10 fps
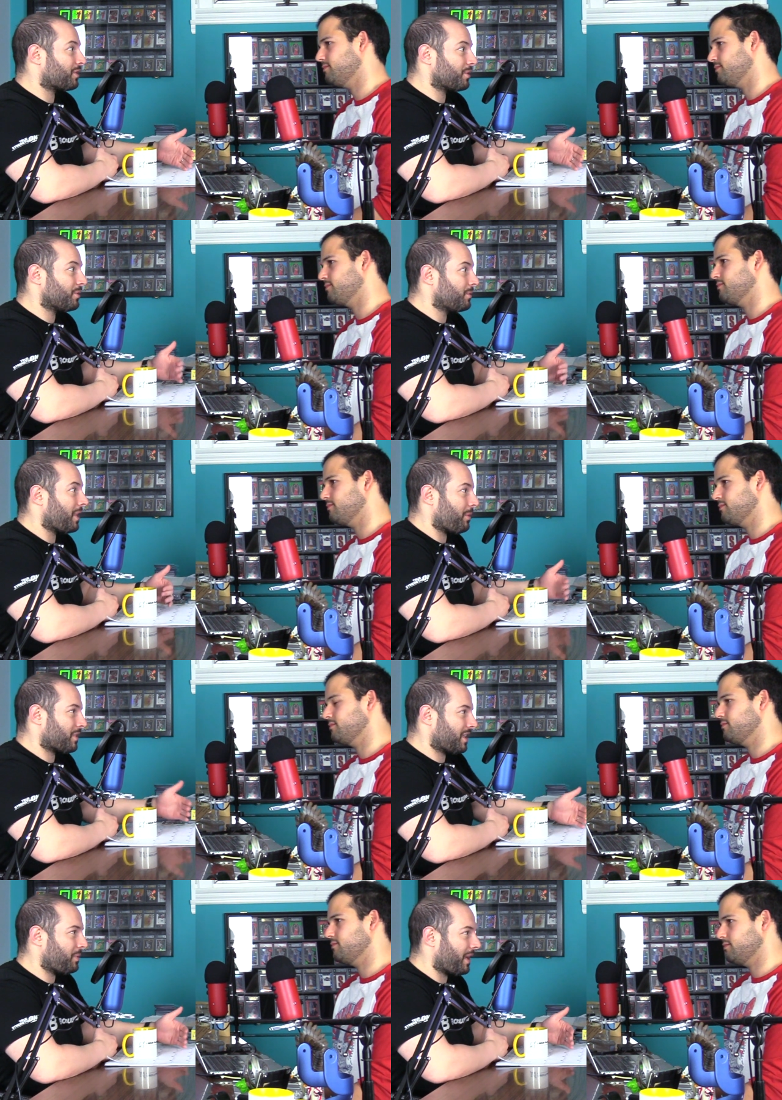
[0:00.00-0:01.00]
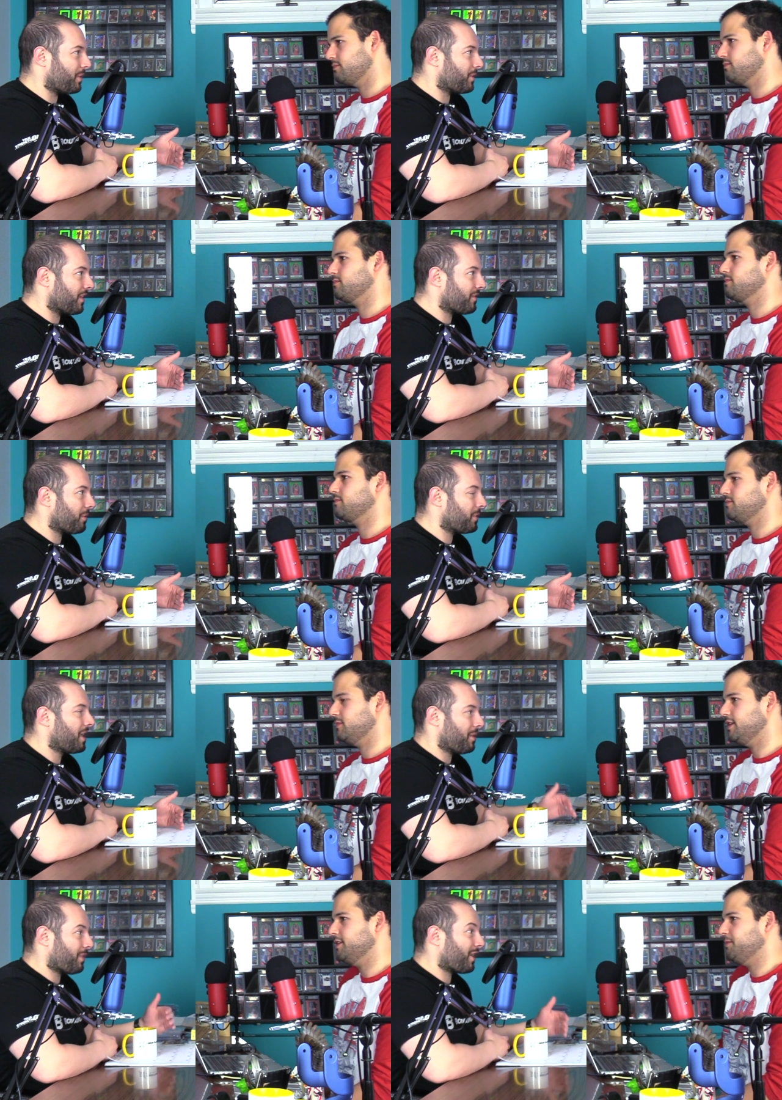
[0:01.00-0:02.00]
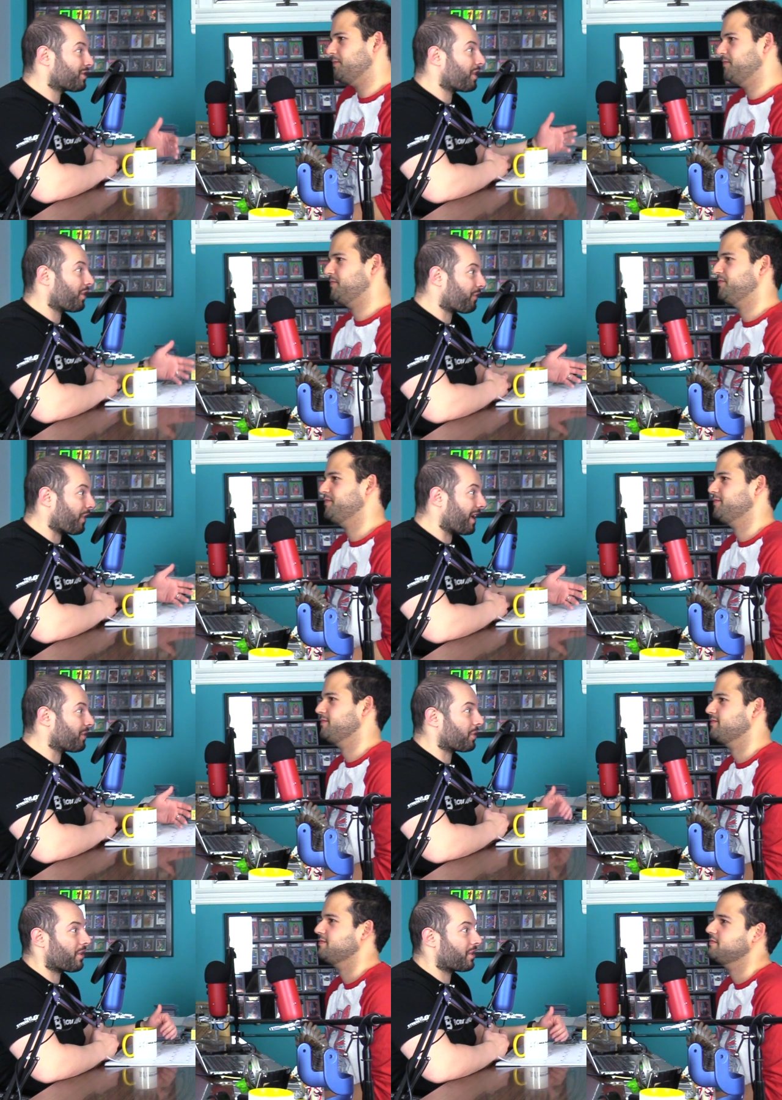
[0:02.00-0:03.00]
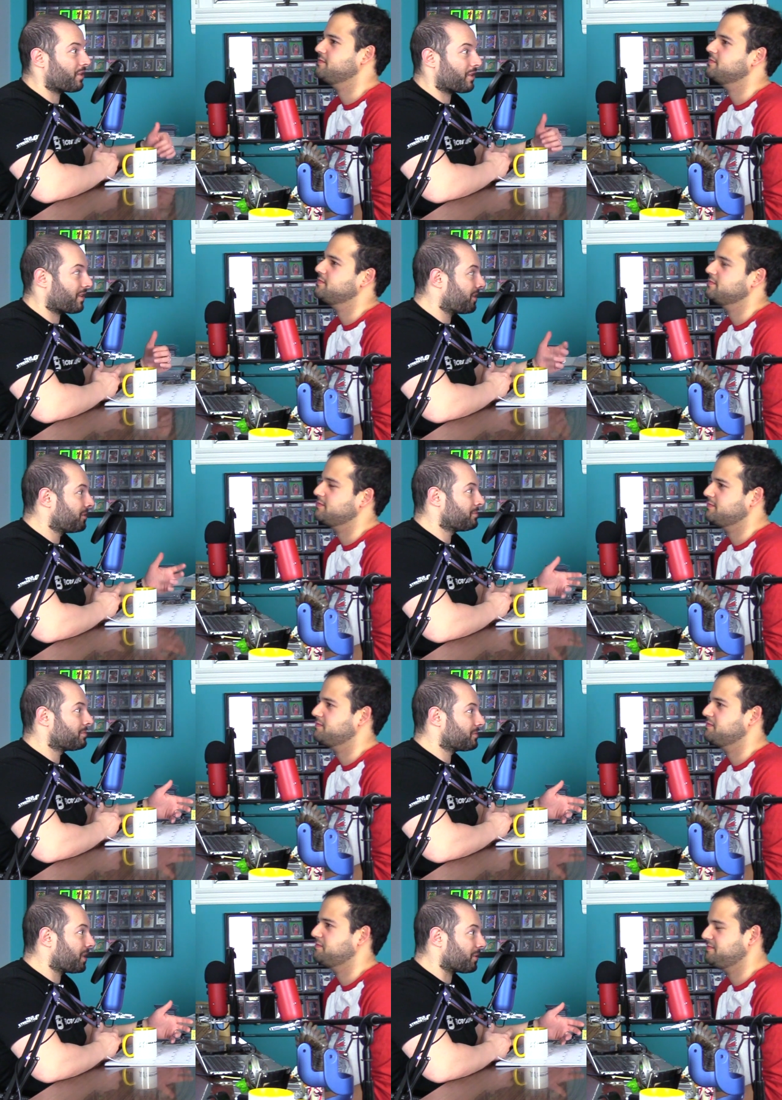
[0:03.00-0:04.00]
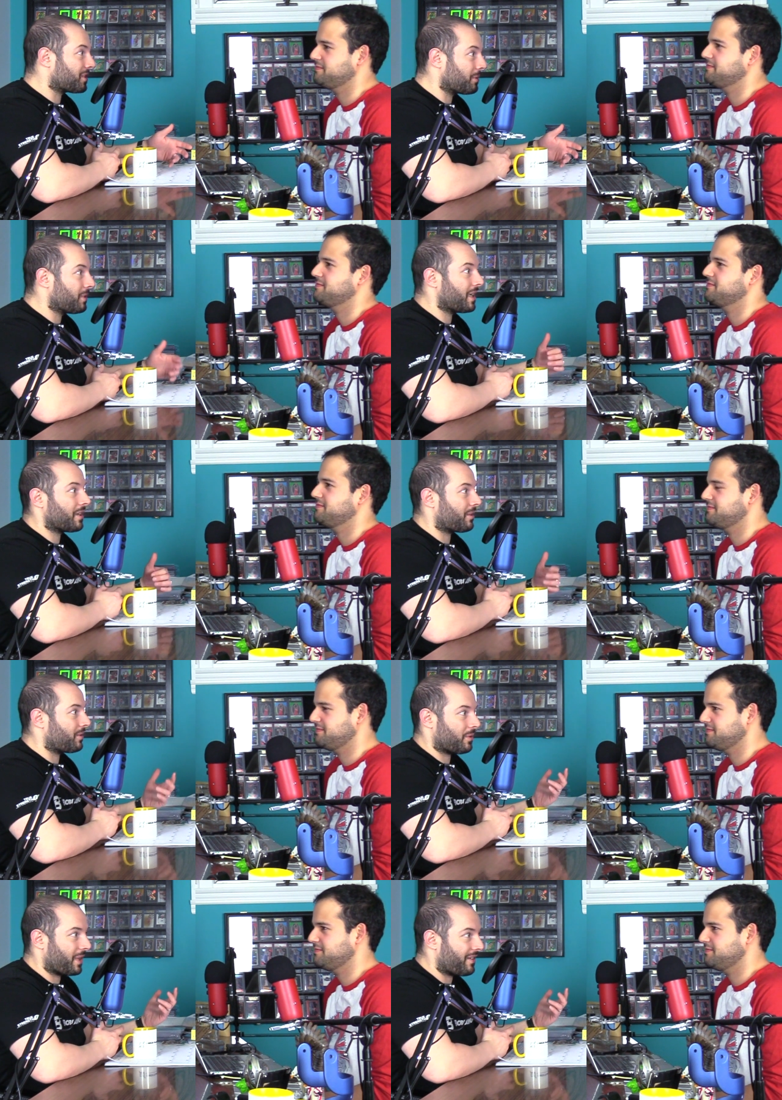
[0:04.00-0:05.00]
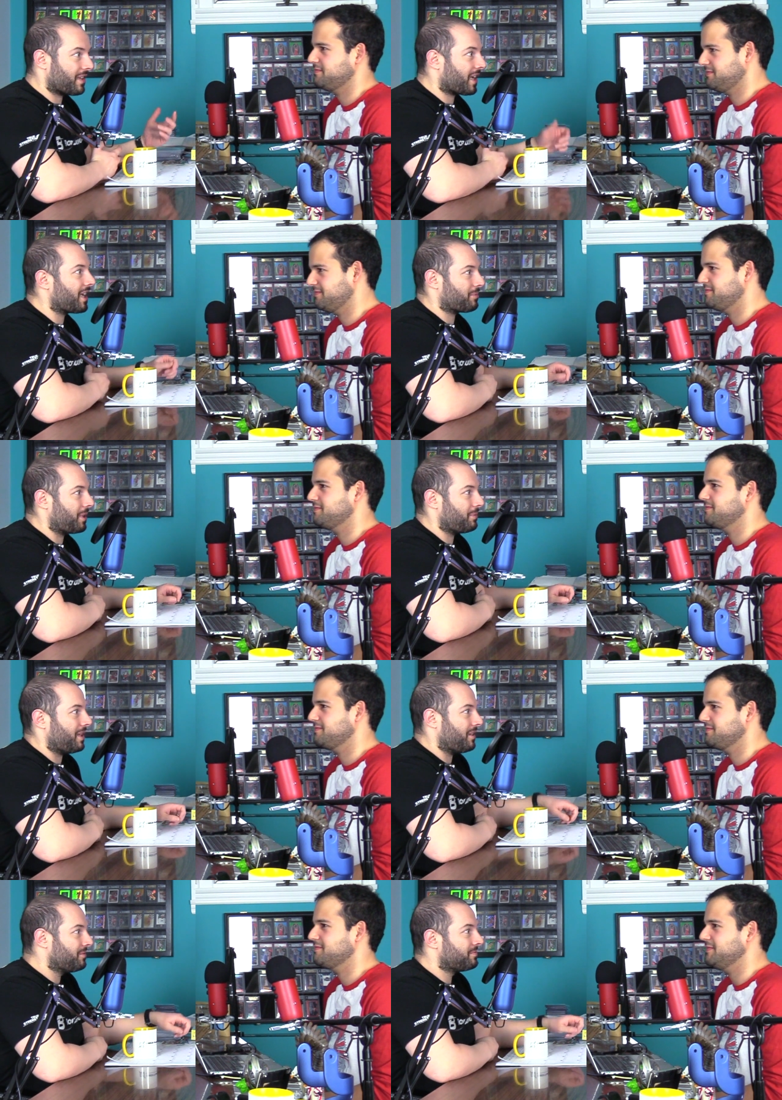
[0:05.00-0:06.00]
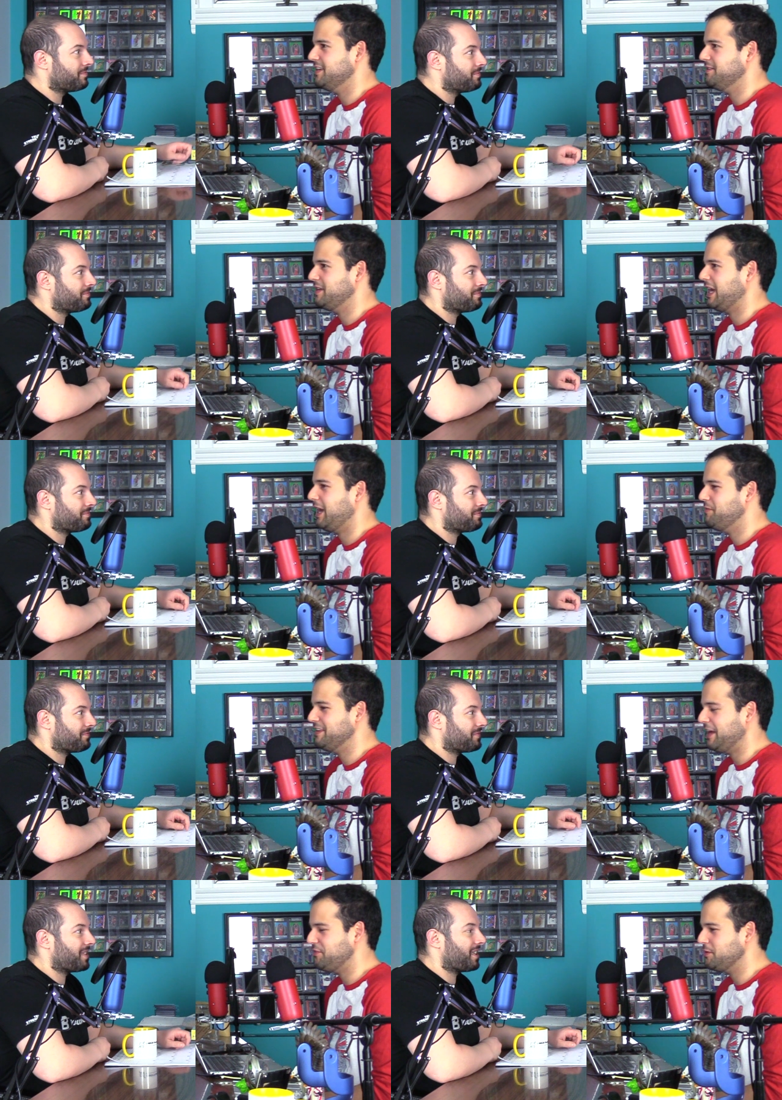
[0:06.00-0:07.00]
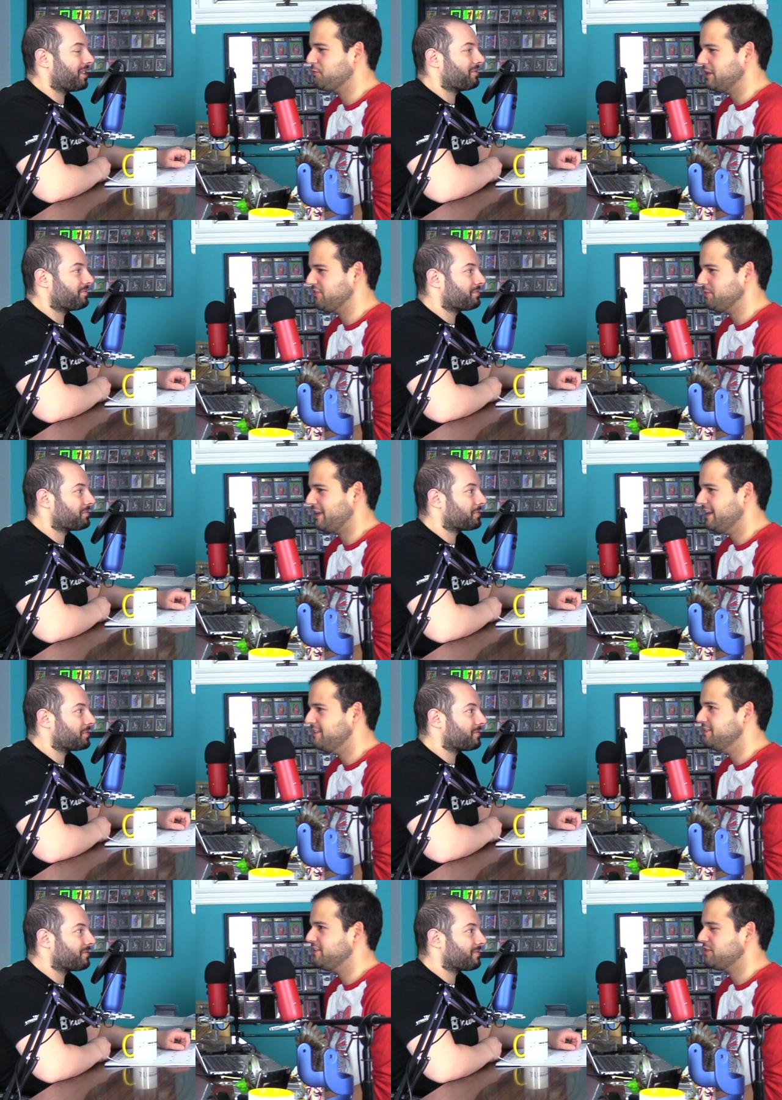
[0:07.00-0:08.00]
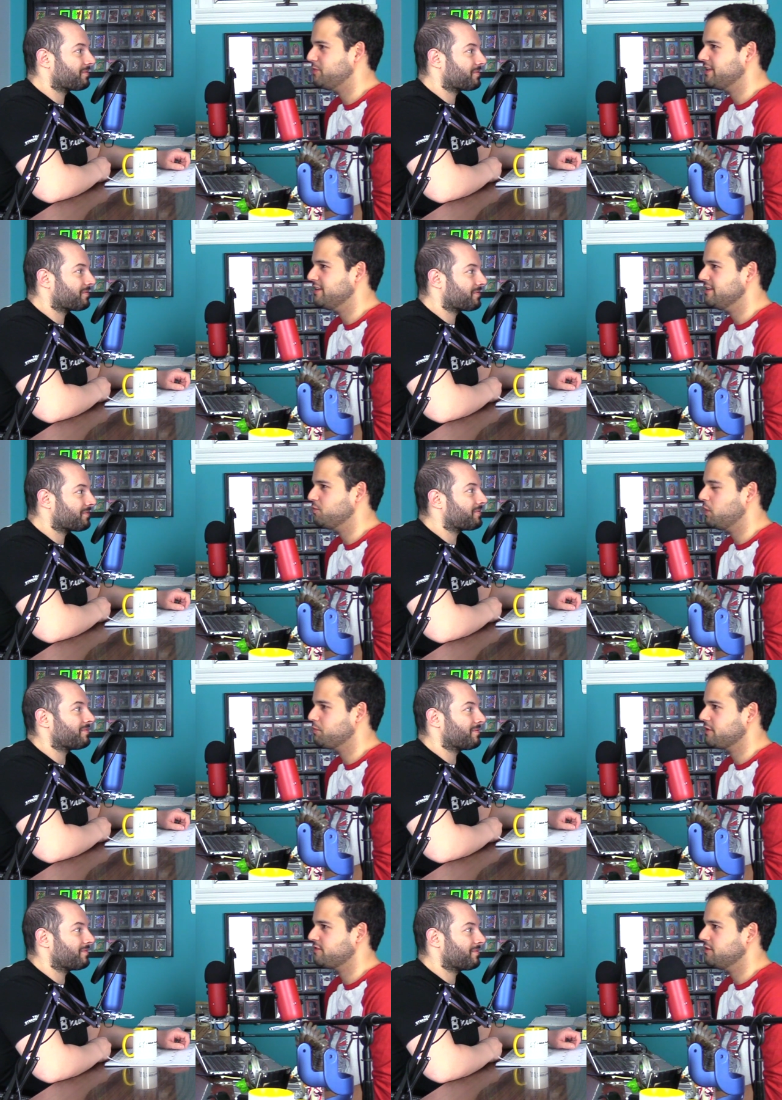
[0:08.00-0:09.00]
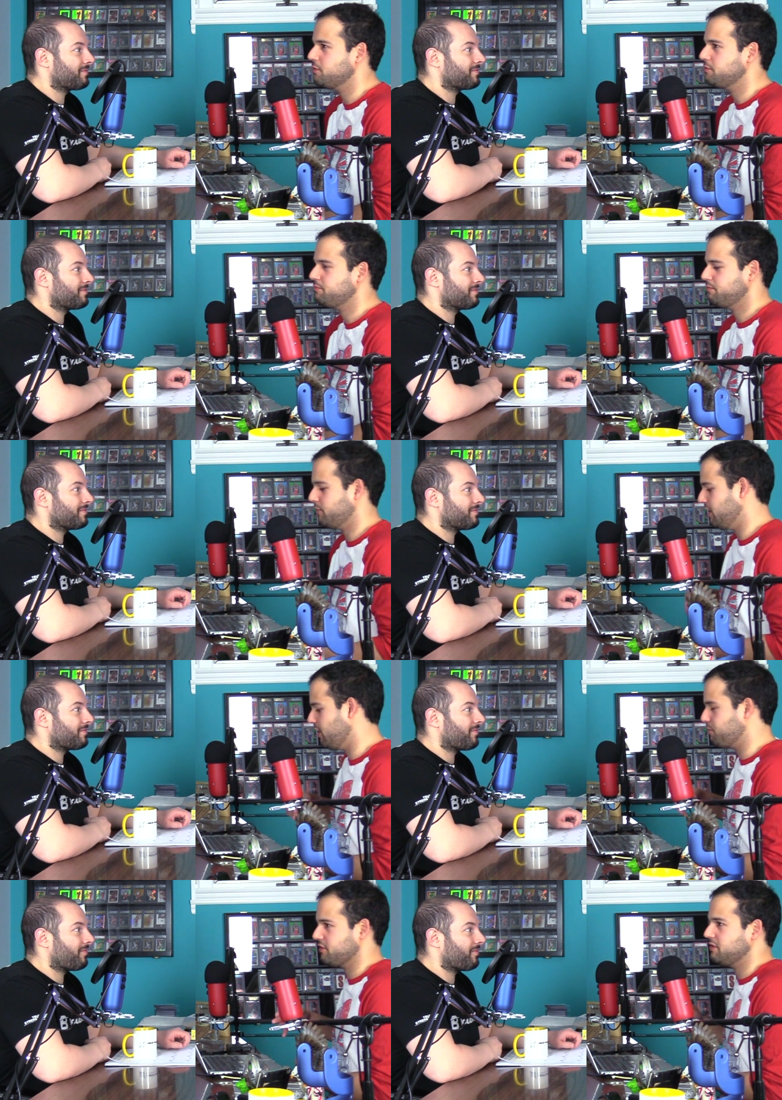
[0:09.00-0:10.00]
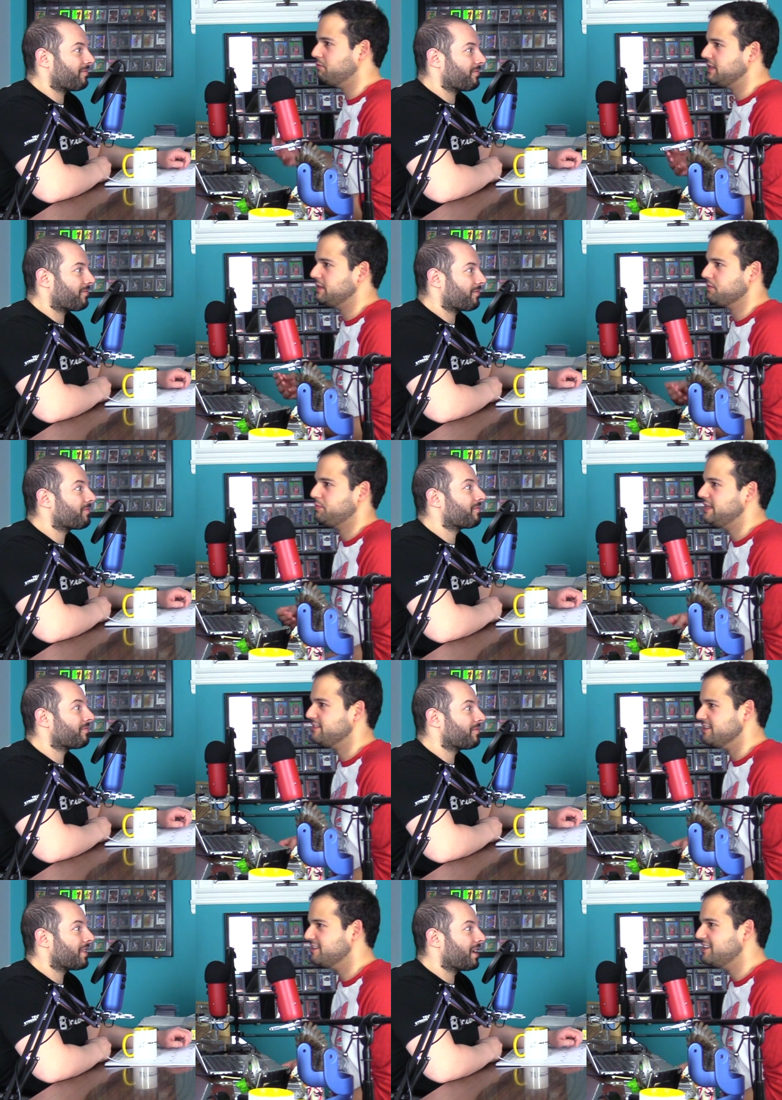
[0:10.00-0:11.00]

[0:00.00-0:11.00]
Speaker 1: do you how much leeway do you give them yeah. because they're your friend or they're your you know sibling or, or whatever the case might be.
Speaker 2: Yeah. I mean, I've seen yeah. friendships end just because one person owed another person money for pizza,